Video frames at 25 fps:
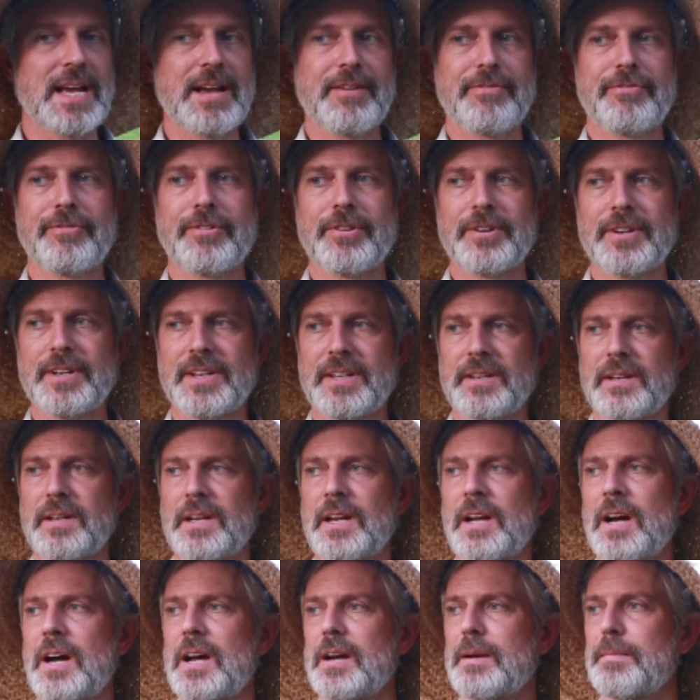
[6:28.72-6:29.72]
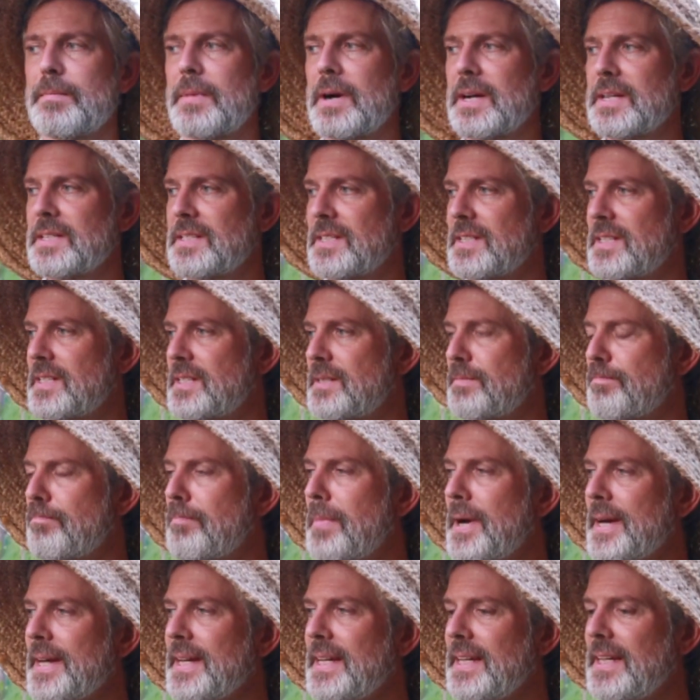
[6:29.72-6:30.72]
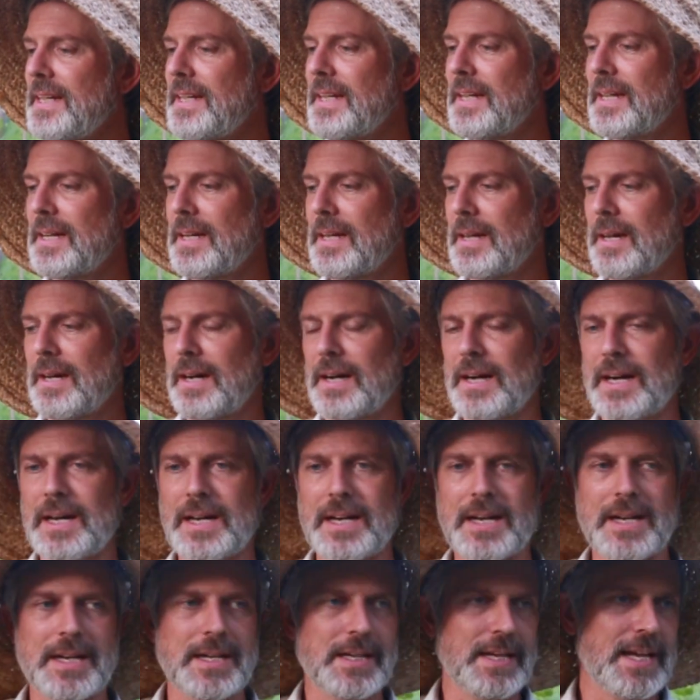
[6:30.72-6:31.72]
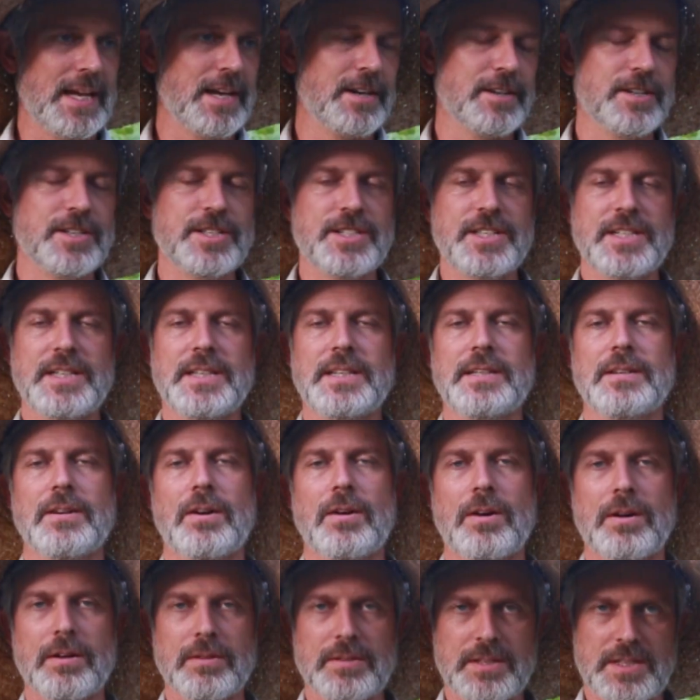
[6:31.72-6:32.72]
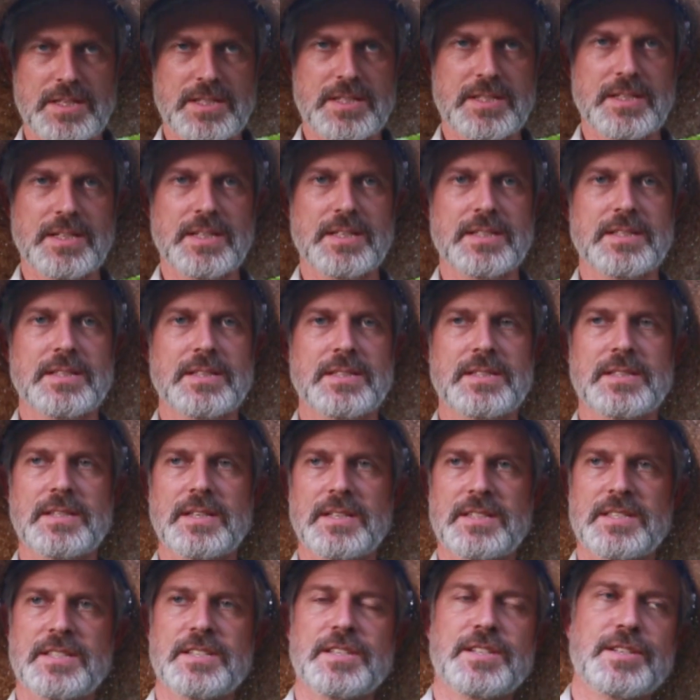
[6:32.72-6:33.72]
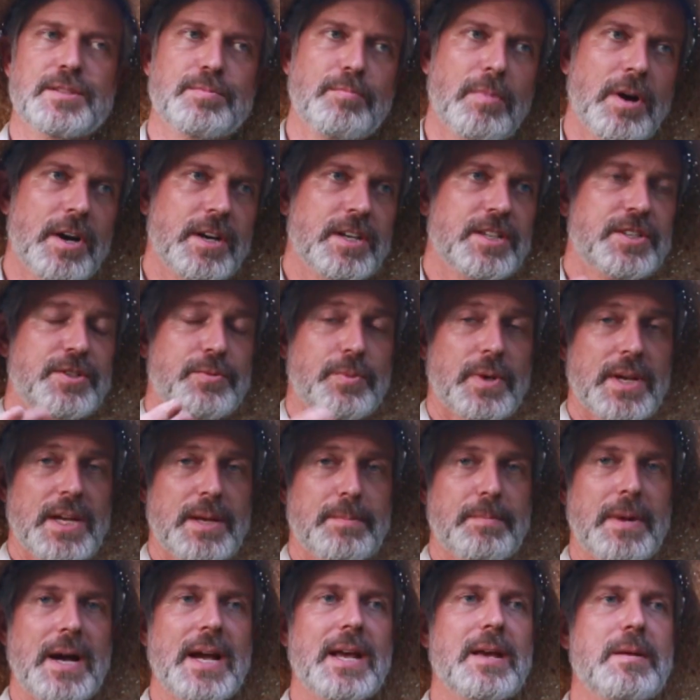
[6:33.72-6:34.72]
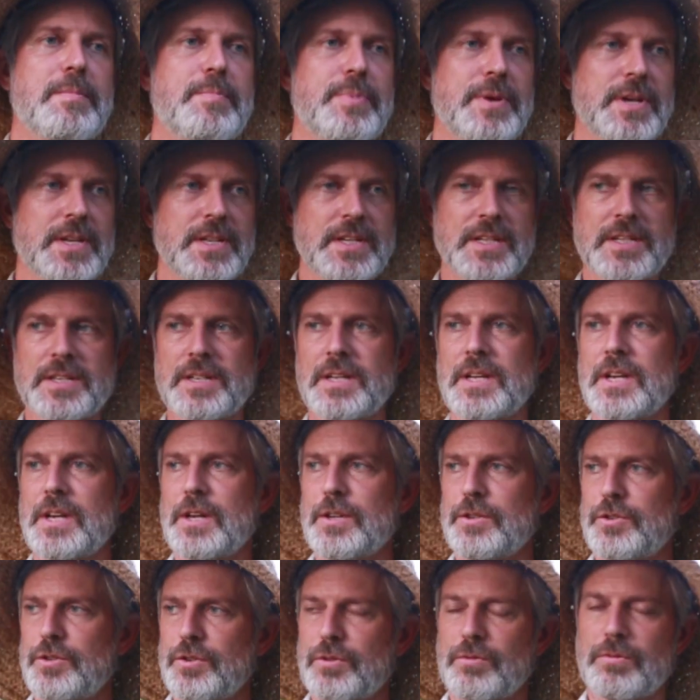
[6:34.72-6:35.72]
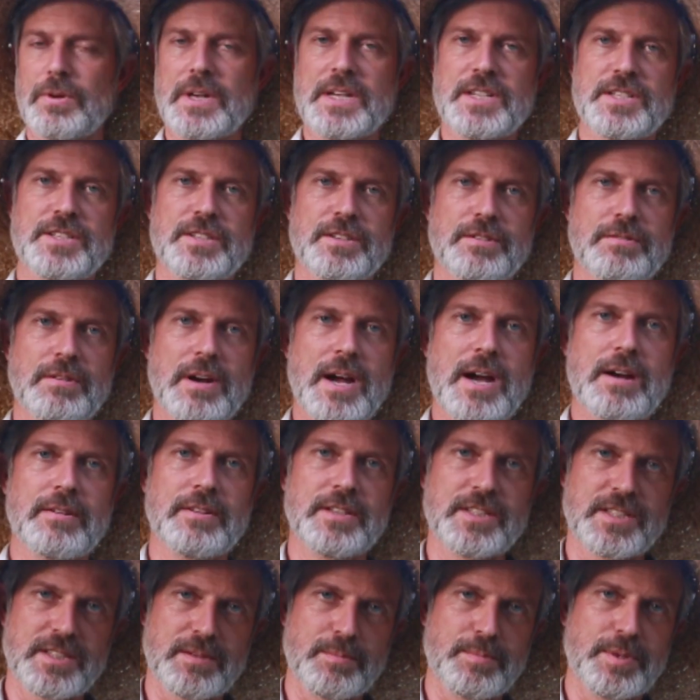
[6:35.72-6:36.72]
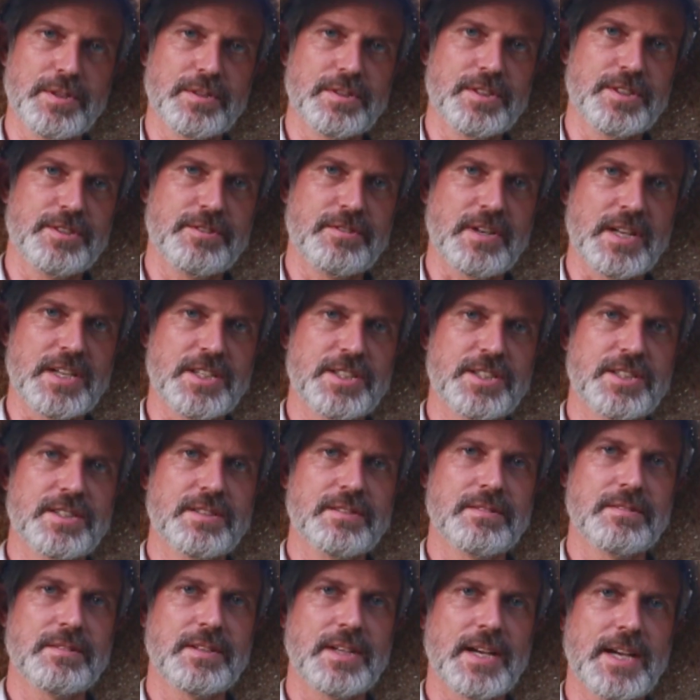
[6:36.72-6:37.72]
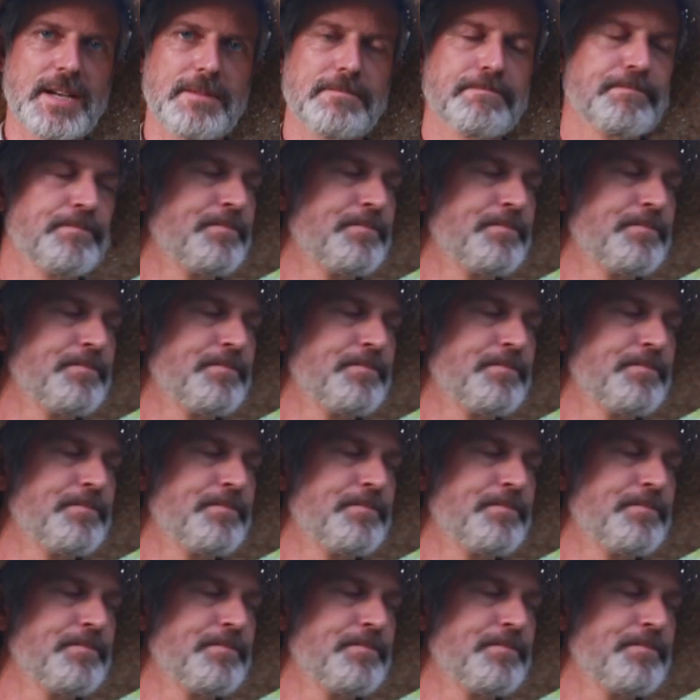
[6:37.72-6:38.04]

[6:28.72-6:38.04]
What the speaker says: effort, it economizes money, energy, all these things. It's the smartest way, in my opinion, to raise the ground is to build a trench, okay?